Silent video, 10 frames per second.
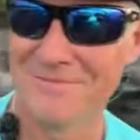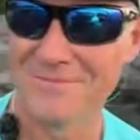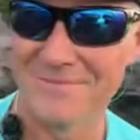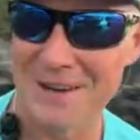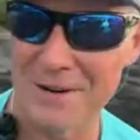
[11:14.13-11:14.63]

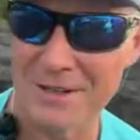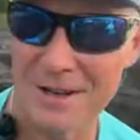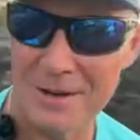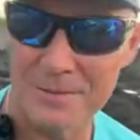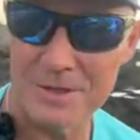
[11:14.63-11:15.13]
here it
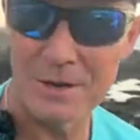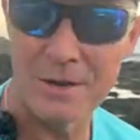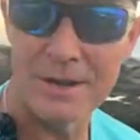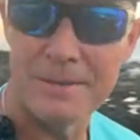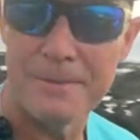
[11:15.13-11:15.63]
comes. Are you
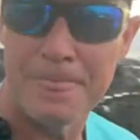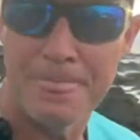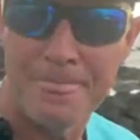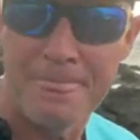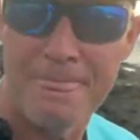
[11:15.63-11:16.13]
ready?
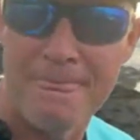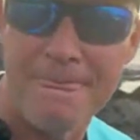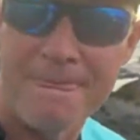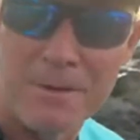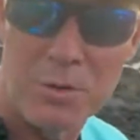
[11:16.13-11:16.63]

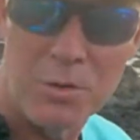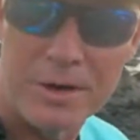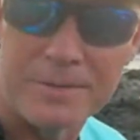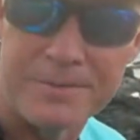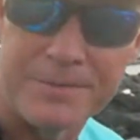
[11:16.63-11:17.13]
Number 1.
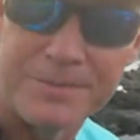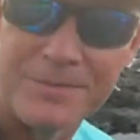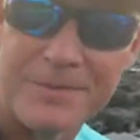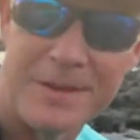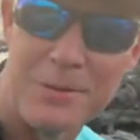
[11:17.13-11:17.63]

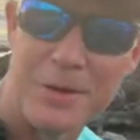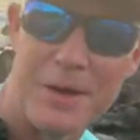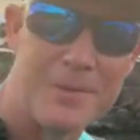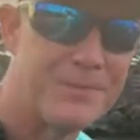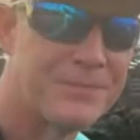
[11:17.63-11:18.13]
Here we go.
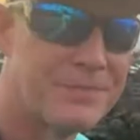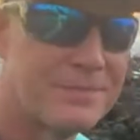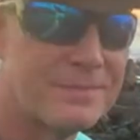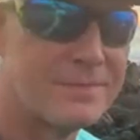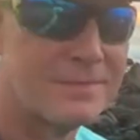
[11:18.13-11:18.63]

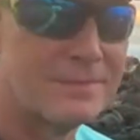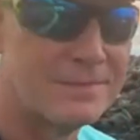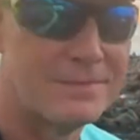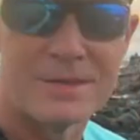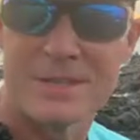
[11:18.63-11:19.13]

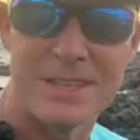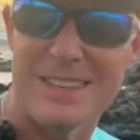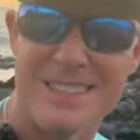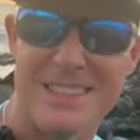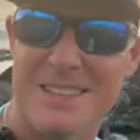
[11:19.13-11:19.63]
It's
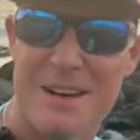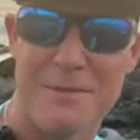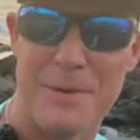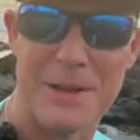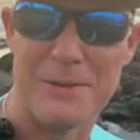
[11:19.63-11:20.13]
easy stuff,
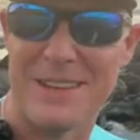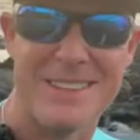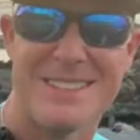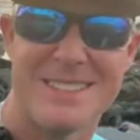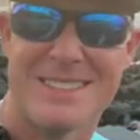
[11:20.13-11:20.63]
by the way. This
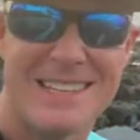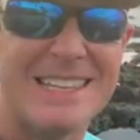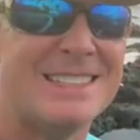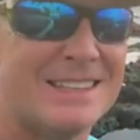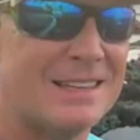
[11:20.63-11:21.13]
is just
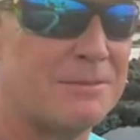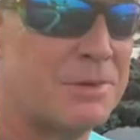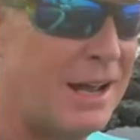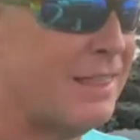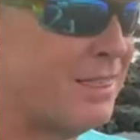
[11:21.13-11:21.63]
easy. But
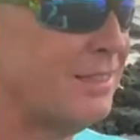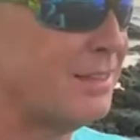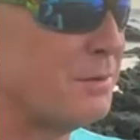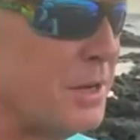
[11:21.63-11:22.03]
I think it's